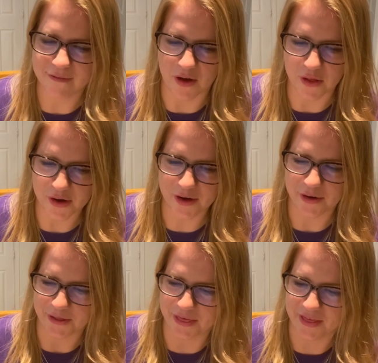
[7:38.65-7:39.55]
all the
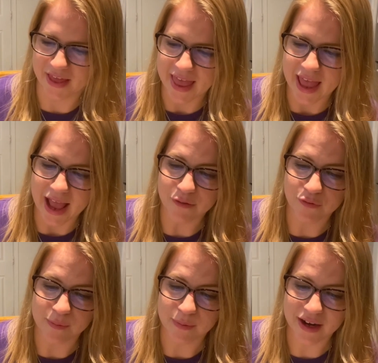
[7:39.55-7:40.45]
earth. And
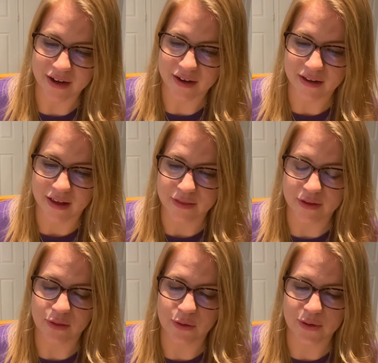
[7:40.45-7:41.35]
from there,
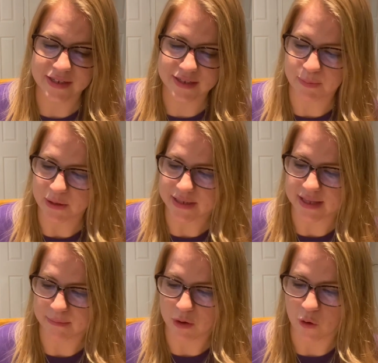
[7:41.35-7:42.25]
the Lord dispersed
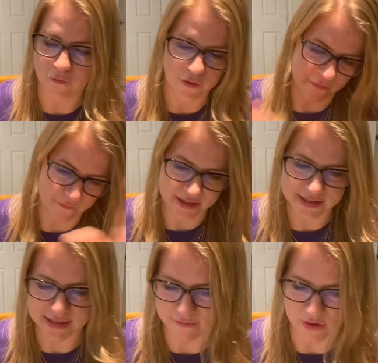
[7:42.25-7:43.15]
them over the
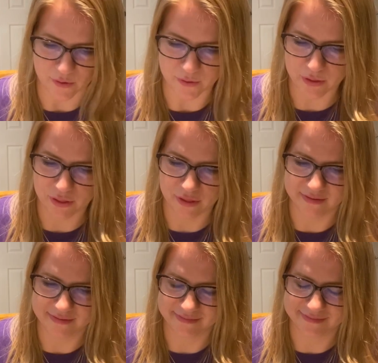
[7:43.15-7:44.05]
face of the earth.
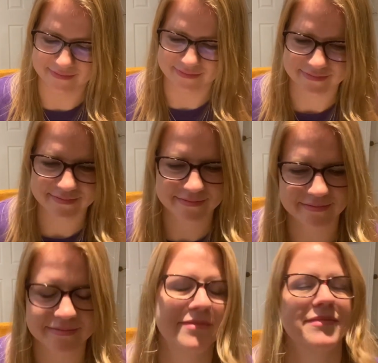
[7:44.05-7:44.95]

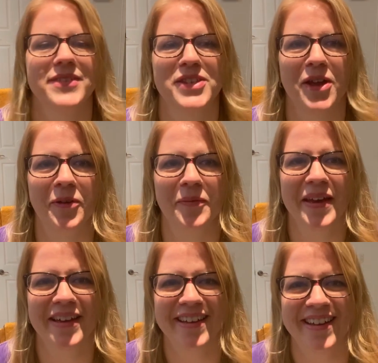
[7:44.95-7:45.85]
So,
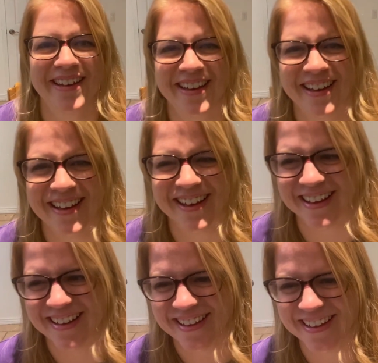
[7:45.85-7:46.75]

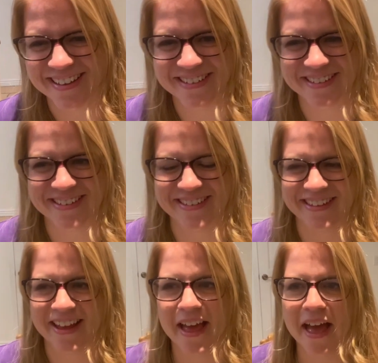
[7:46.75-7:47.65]
I just
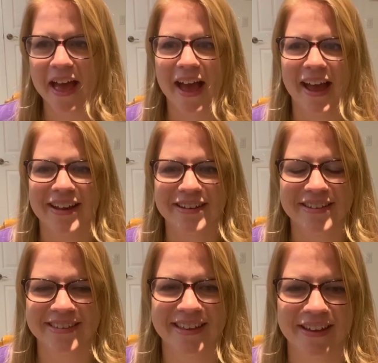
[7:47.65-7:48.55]

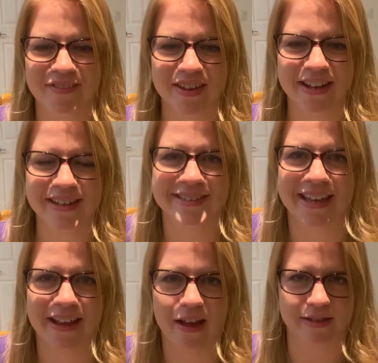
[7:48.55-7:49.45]
think of it as
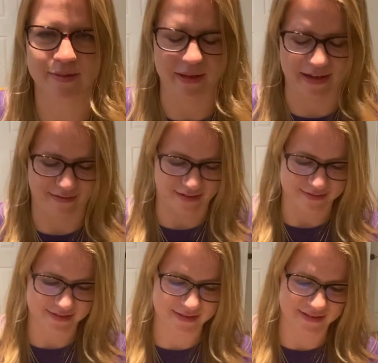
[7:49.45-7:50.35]
like God's playground,